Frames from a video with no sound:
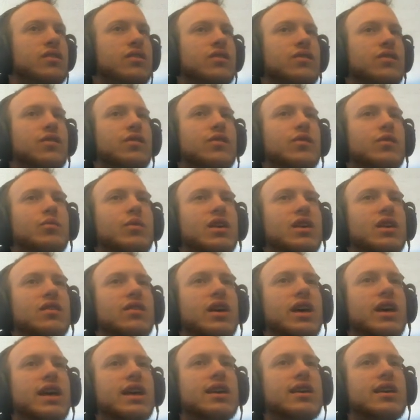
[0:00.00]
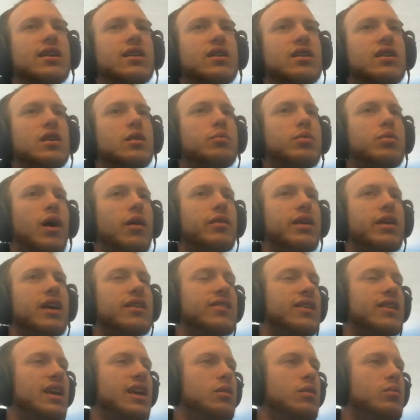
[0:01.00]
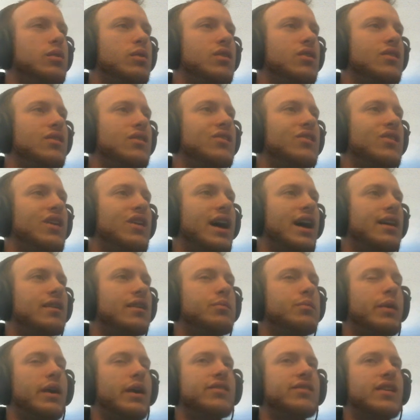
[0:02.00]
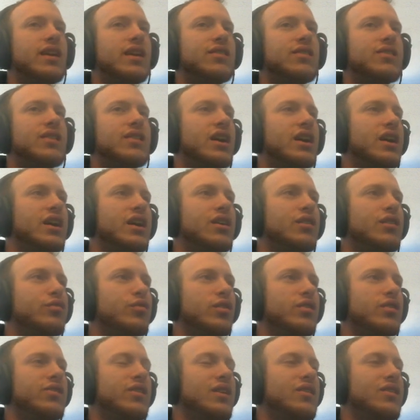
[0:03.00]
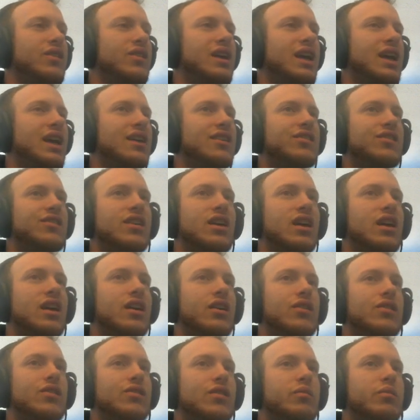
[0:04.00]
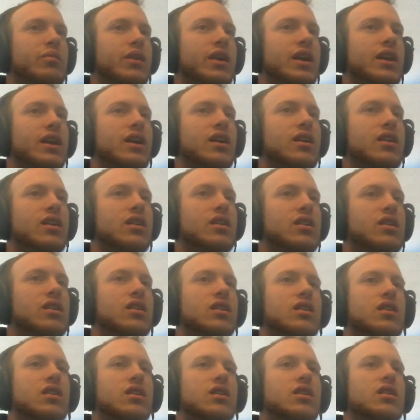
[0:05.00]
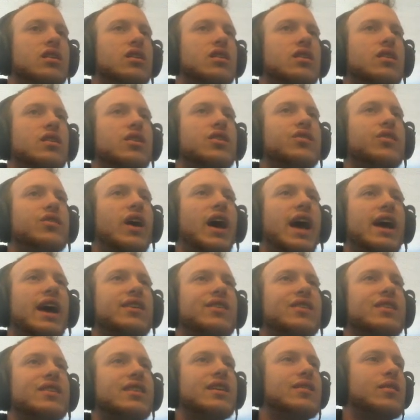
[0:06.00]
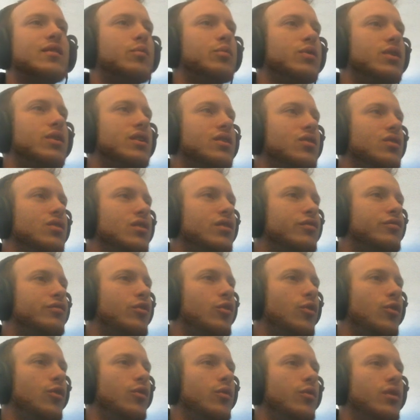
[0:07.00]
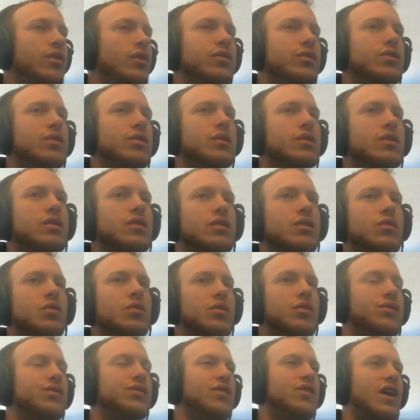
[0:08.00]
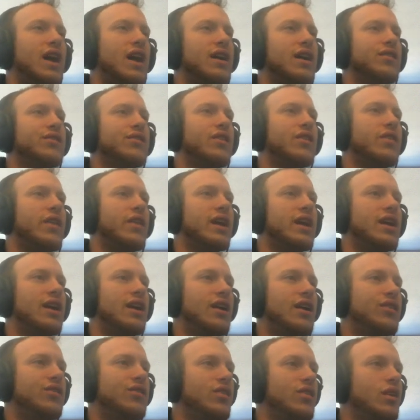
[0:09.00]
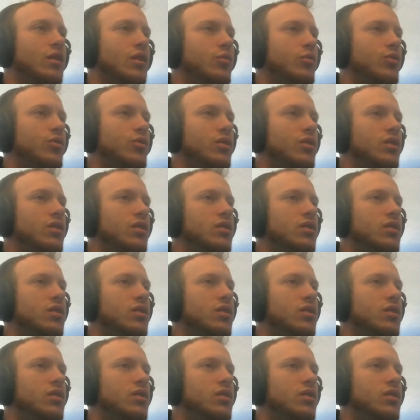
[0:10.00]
So to me, like, he probably has a hand better than jacks. Best case scenario for us, he has like ace-king or something. So I actually think that's a pretty clear fold with jacks on that cash table.